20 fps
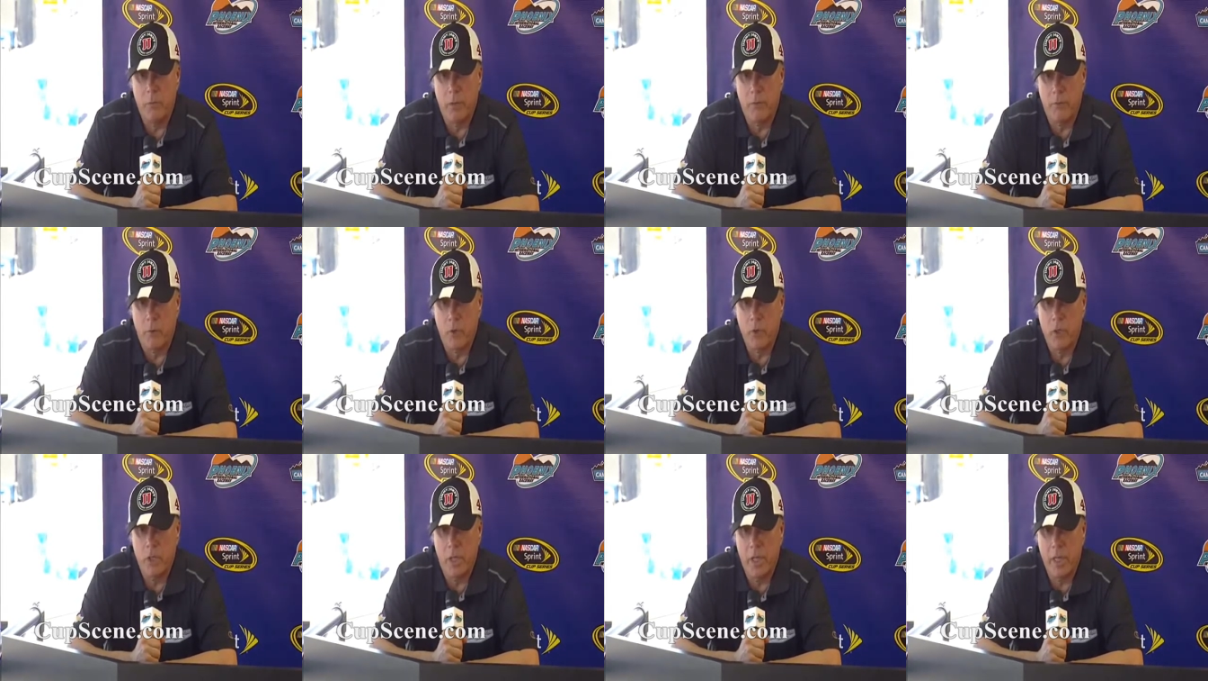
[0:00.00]
But
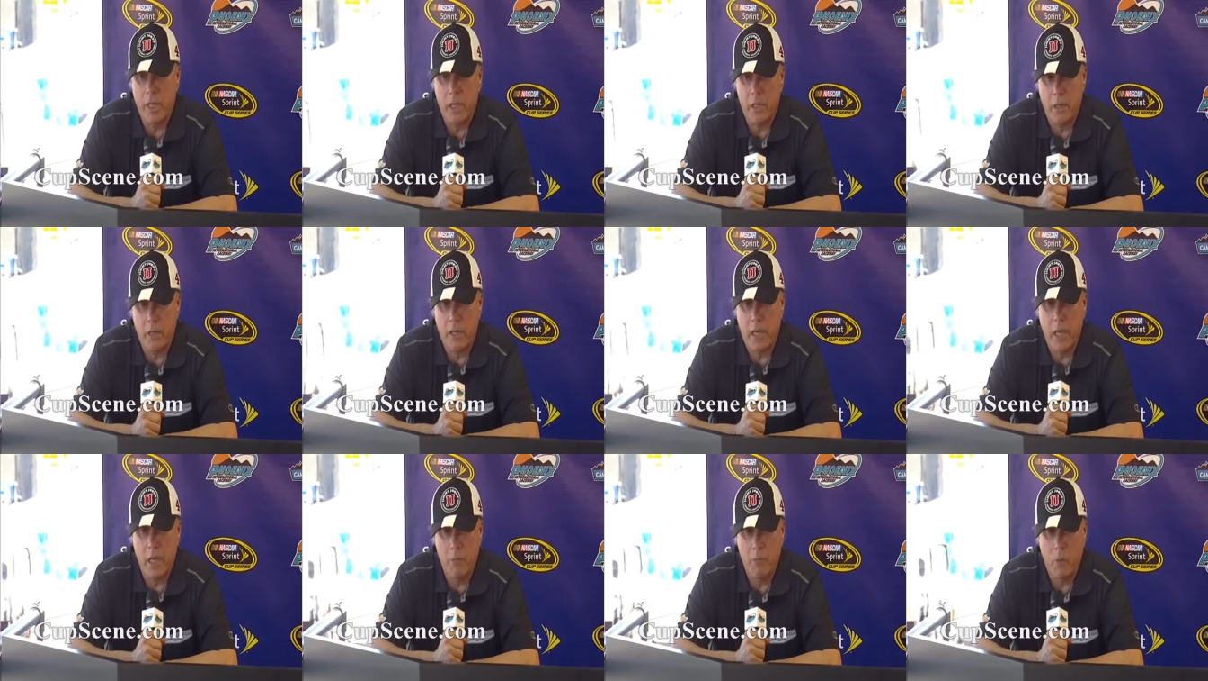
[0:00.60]
fortunately, they
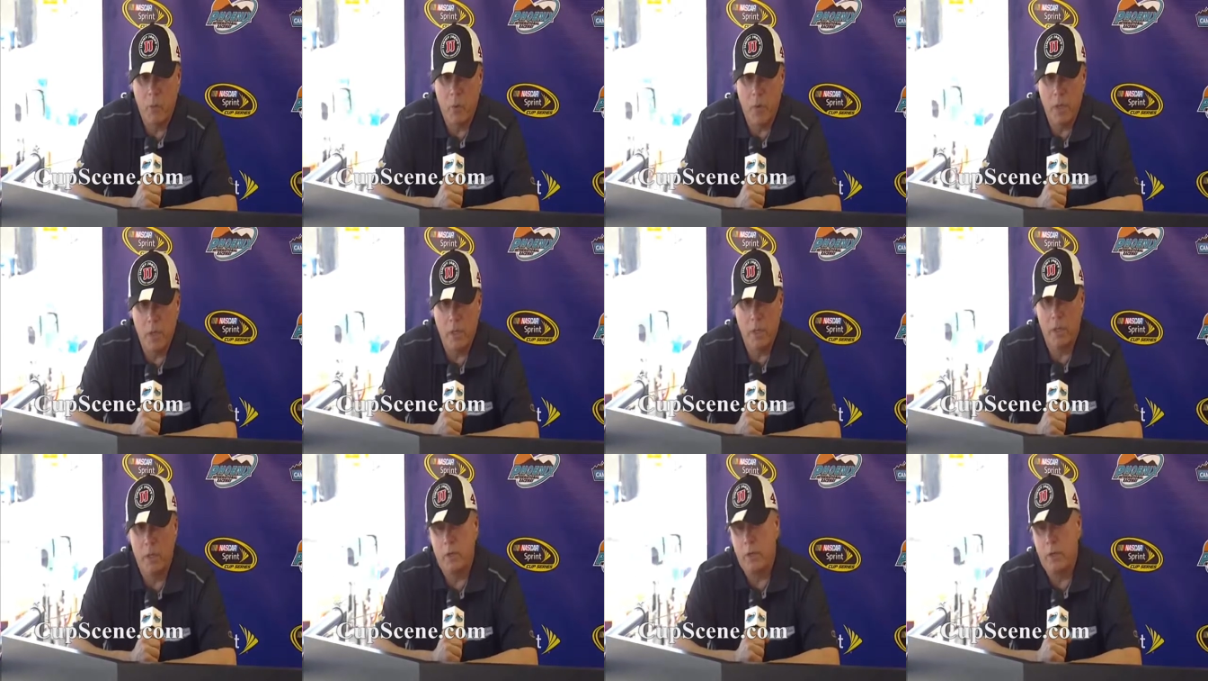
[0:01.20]
came the way.